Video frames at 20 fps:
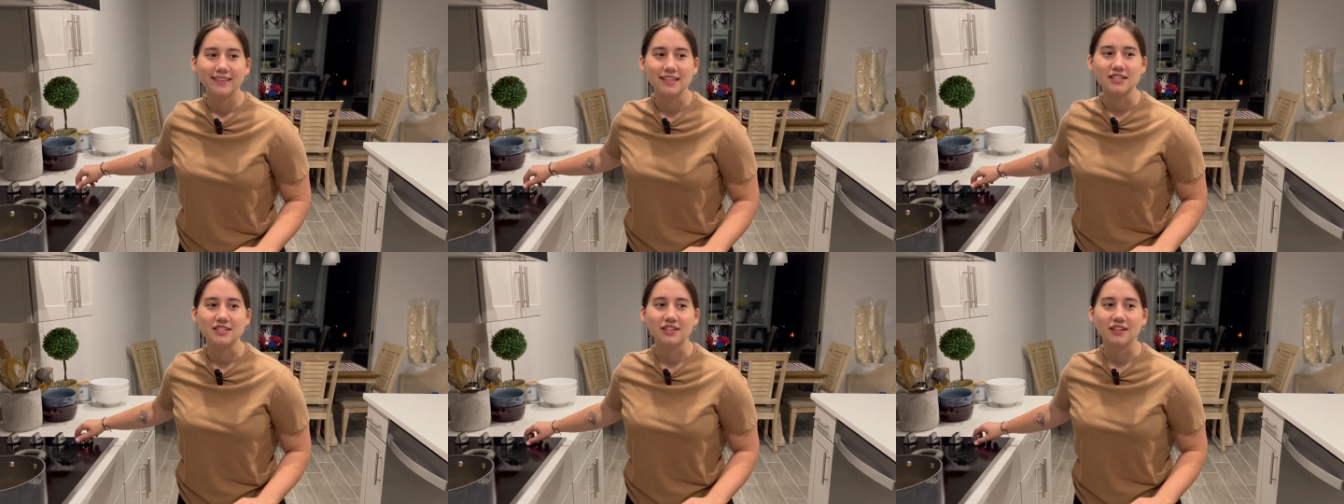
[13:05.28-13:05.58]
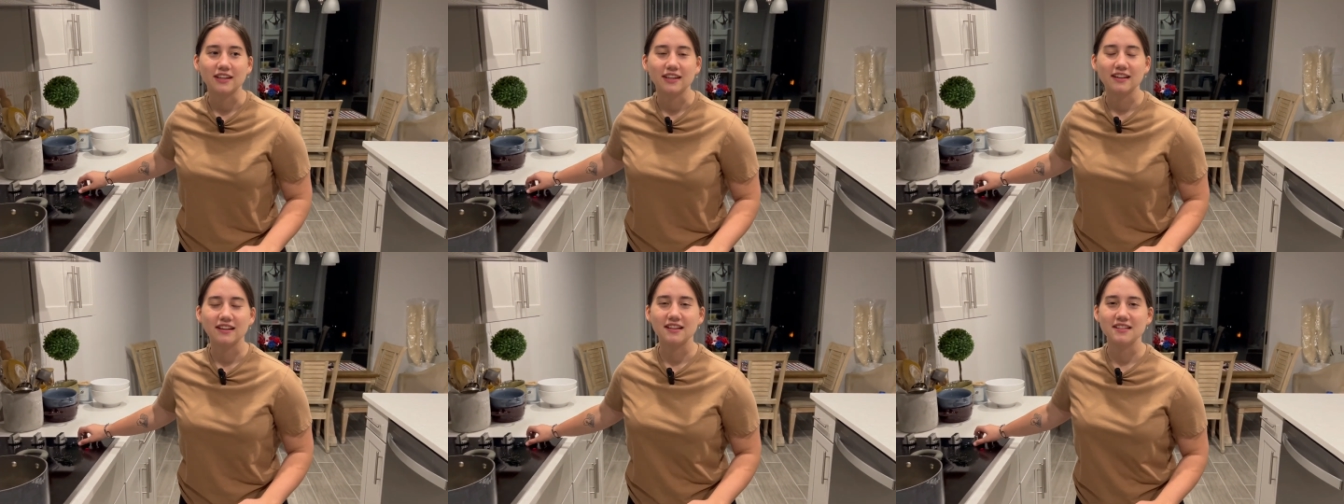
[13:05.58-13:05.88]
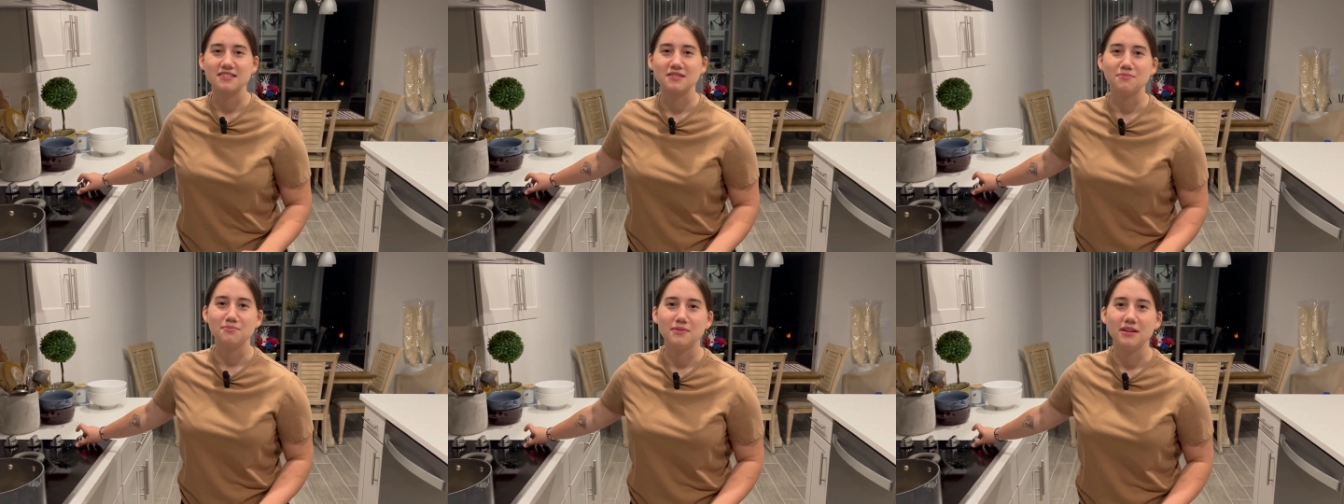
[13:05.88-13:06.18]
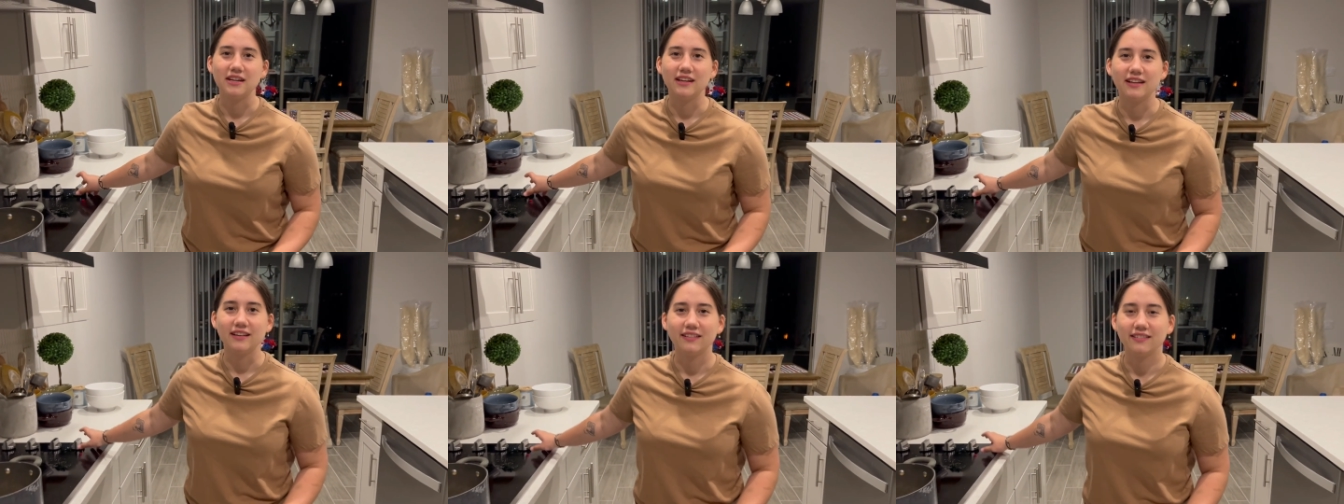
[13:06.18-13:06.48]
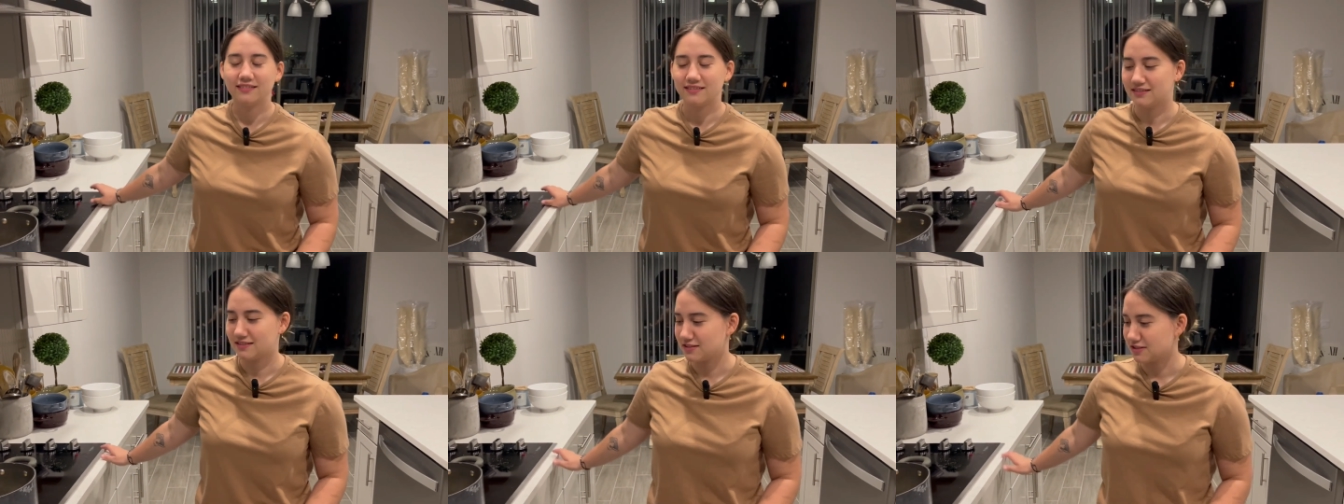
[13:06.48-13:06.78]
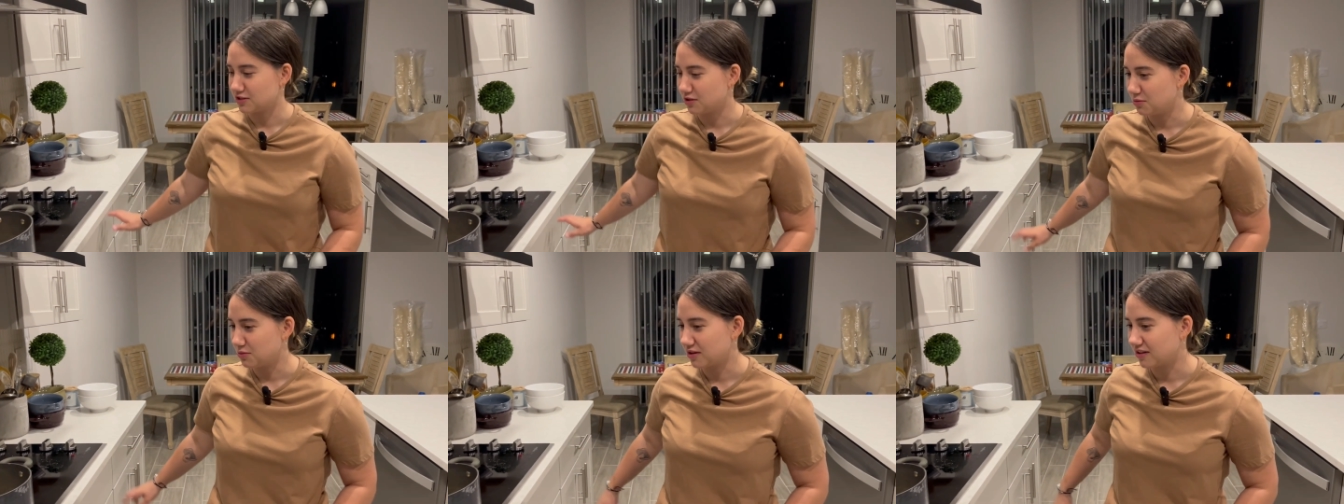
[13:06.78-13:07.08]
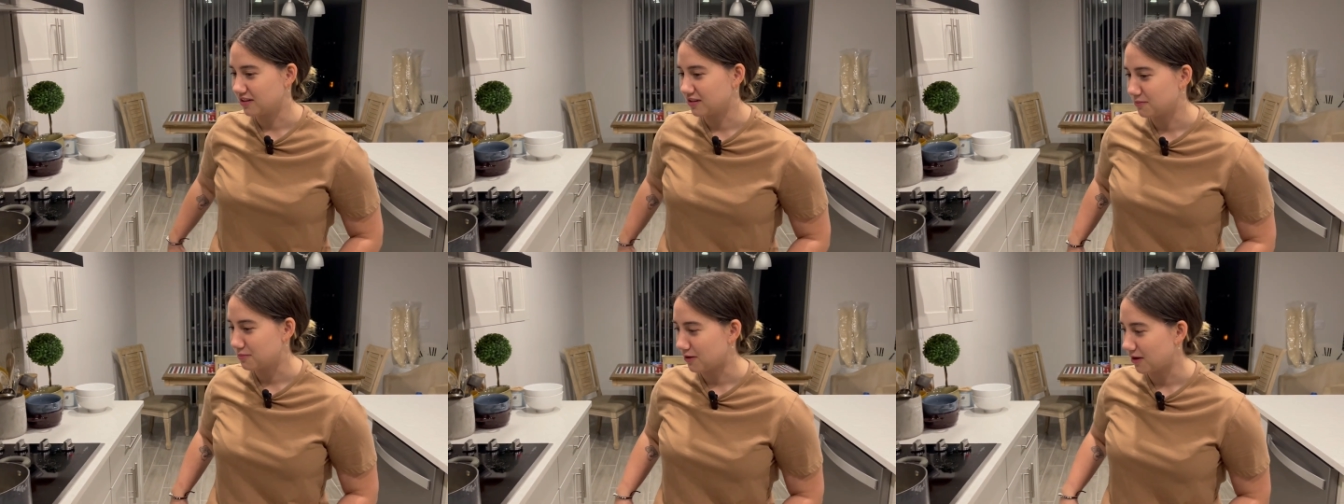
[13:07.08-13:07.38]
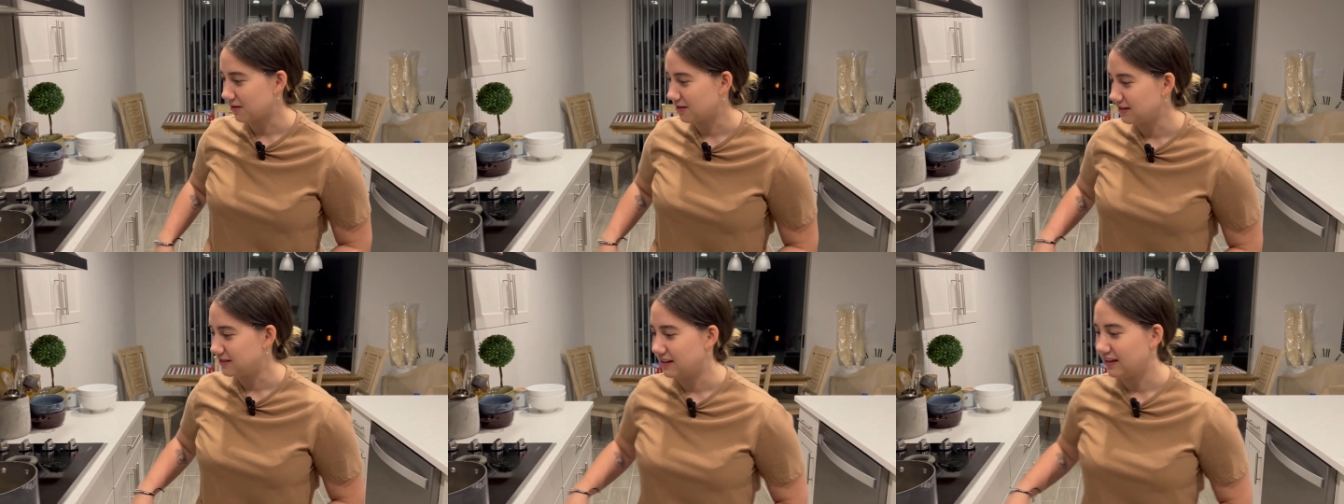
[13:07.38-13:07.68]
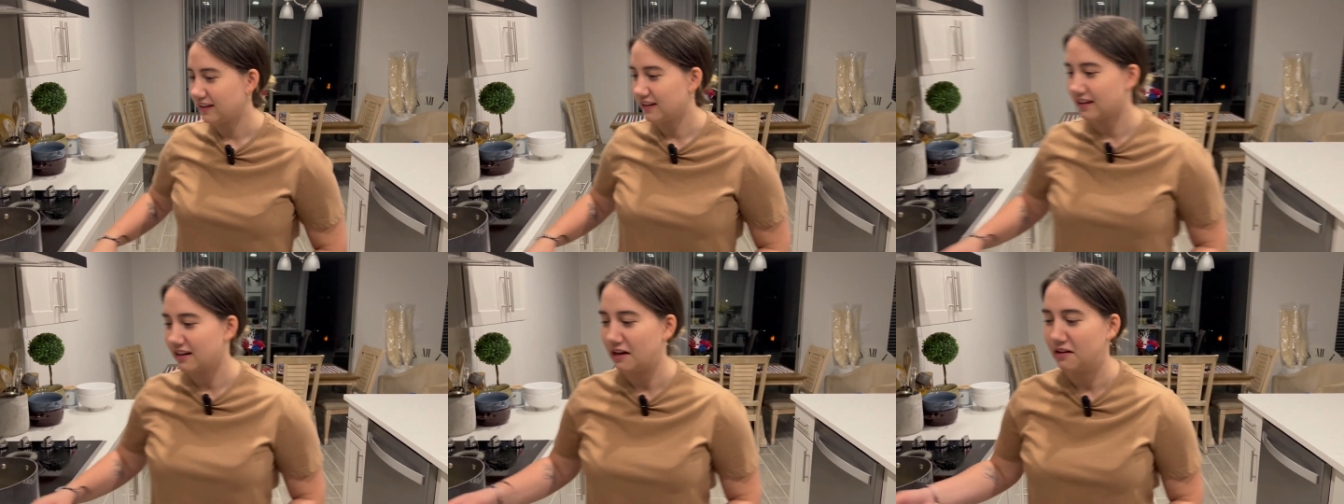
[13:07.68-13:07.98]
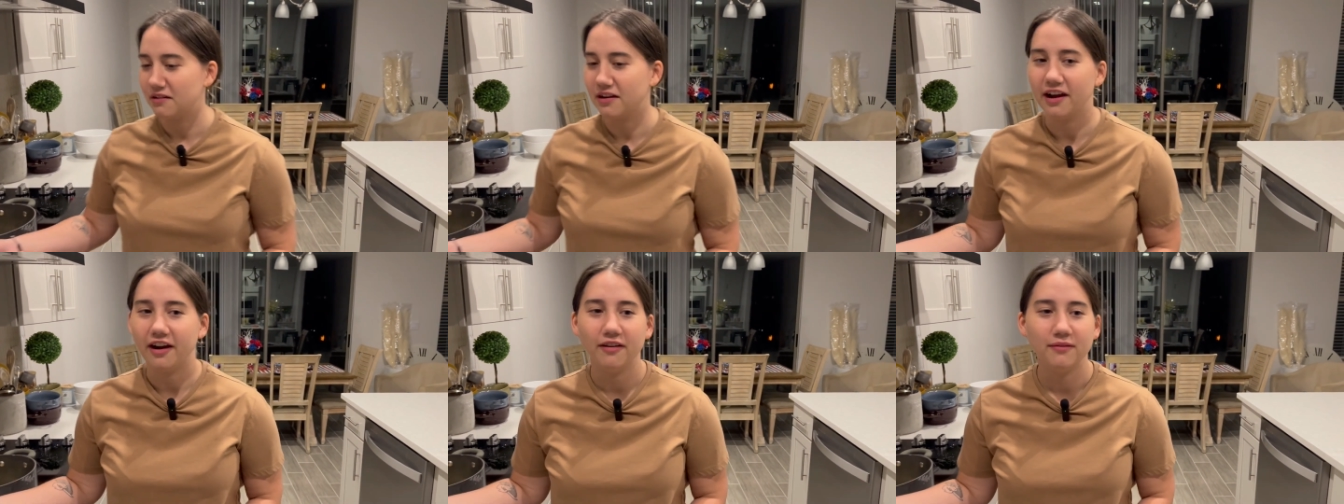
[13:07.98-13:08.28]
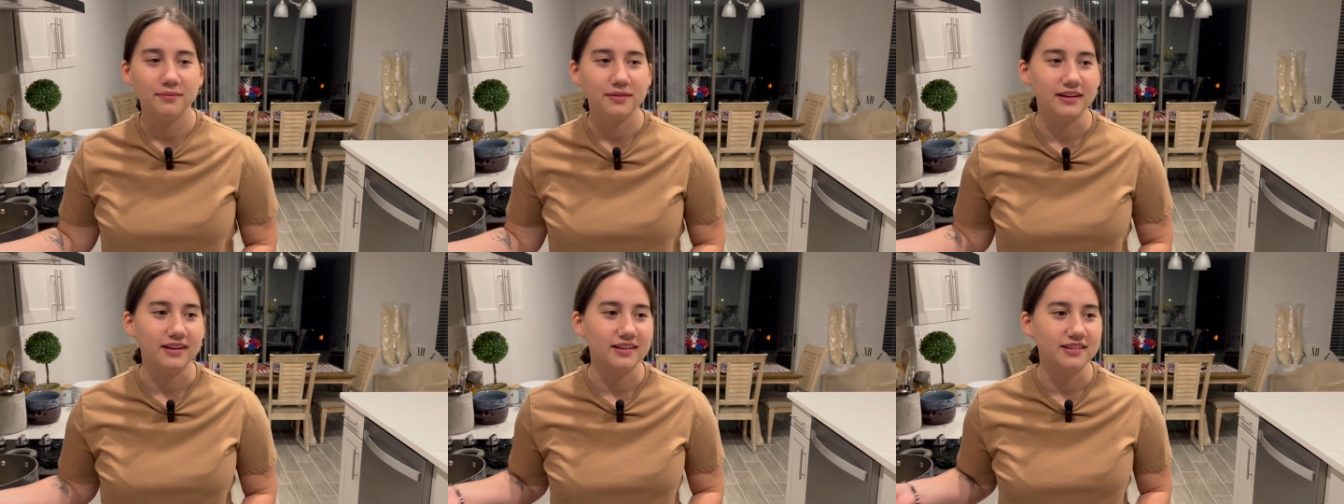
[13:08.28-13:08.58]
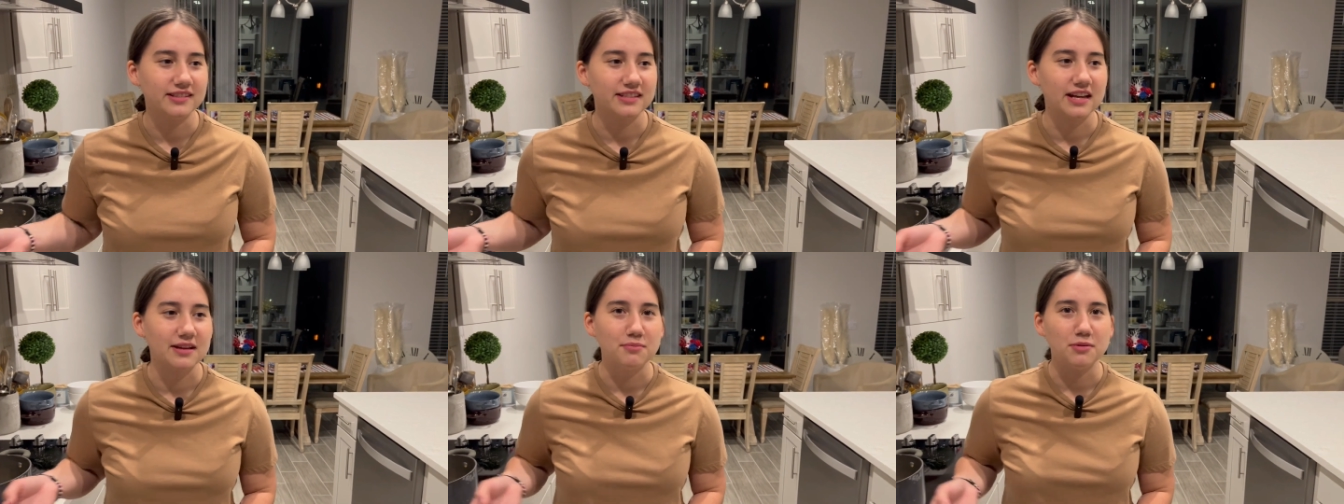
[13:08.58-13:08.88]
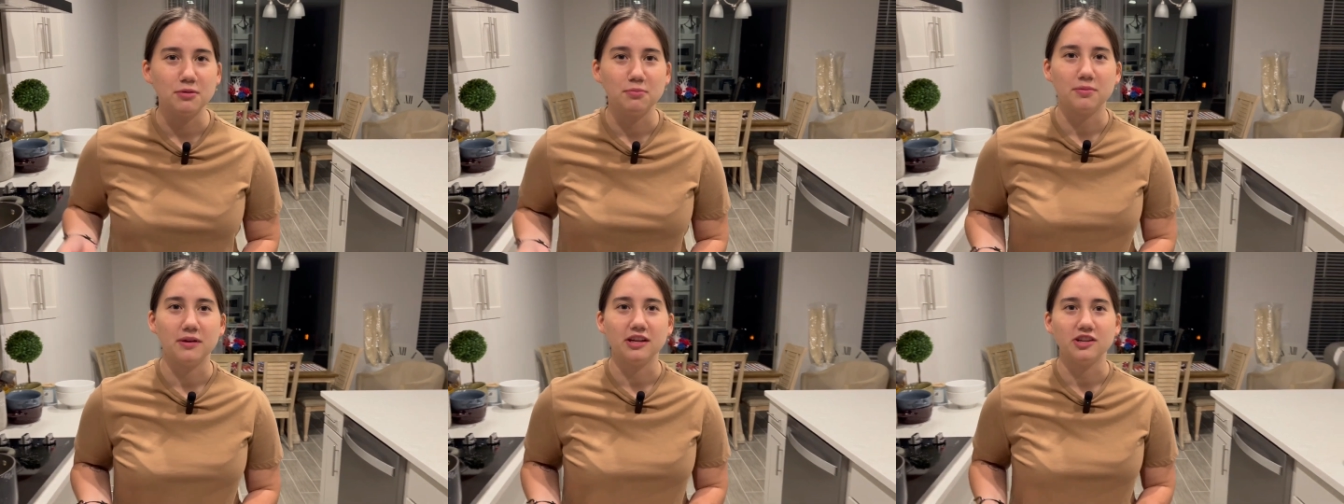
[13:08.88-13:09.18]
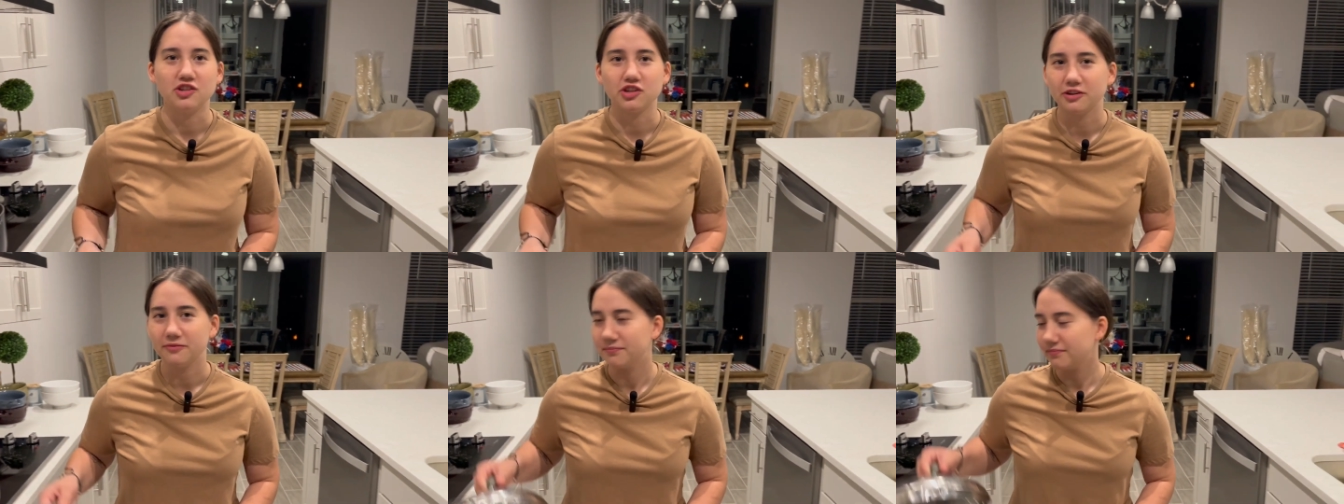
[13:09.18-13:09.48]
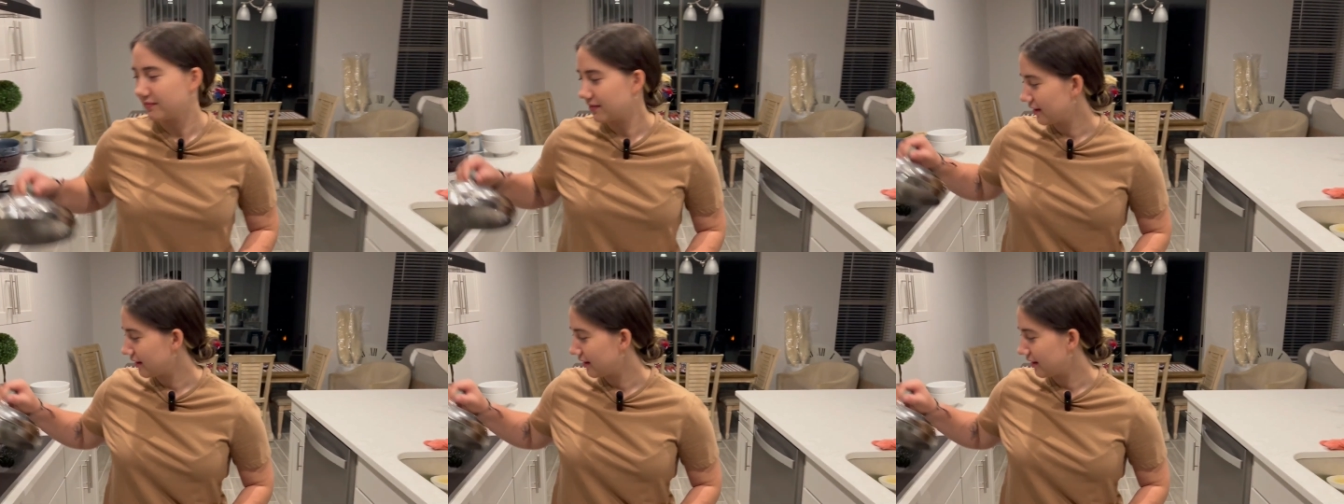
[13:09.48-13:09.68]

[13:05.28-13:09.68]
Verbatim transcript: The chicken has a minute, so we're going to probably take it out now because I'm impatient.